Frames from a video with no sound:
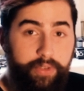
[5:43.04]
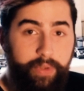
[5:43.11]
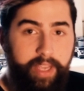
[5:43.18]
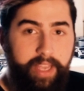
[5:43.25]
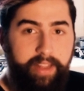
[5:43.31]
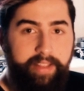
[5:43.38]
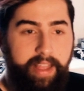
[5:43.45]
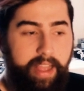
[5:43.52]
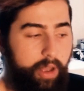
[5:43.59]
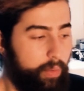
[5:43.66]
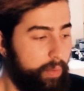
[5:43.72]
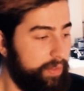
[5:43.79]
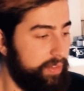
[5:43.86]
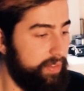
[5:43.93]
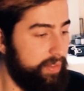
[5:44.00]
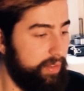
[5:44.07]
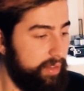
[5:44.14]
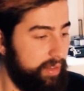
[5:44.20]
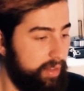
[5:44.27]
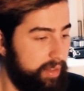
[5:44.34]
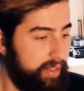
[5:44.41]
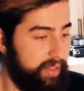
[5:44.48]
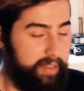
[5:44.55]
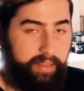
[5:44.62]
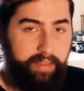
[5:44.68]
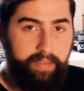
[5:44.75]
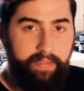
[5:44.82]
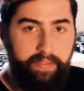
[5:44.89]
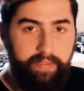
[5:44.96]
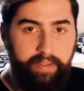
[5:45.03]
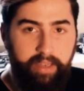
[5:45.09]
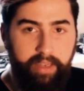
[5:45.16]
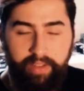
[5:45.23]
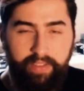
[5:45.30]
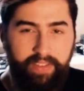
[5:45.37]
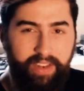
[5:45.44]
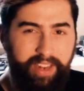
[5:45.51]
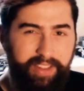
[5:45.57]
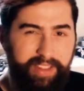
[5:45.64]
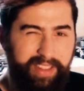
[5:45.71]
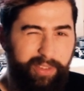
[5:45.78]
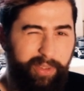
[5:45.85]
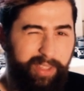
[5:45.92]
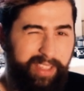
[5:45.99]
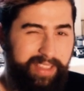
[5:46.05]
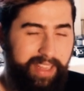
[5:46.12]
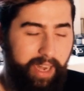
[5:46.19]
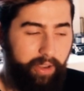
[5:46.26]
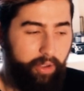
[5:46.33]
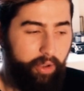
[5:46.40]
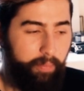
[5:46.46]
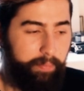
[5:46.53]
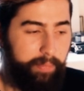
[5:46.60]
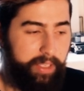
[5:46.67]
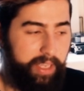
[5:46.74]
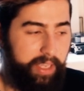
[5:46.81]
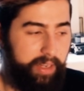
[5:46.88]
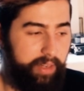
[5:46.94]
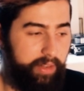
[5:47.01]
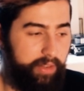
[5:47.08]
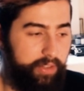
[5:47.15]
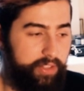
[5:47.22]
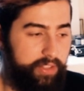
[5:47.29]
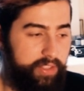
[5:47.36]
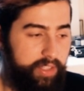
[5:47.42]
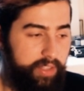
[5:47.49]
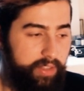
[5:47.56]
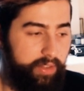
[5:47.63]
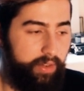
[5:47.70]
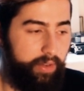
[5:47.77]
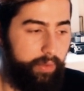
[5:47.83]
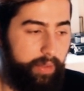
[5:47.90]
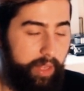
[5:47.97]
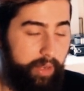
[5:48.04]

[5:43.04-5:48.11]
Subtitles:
So yeah, that was it. It's not really that complicated. You just need to know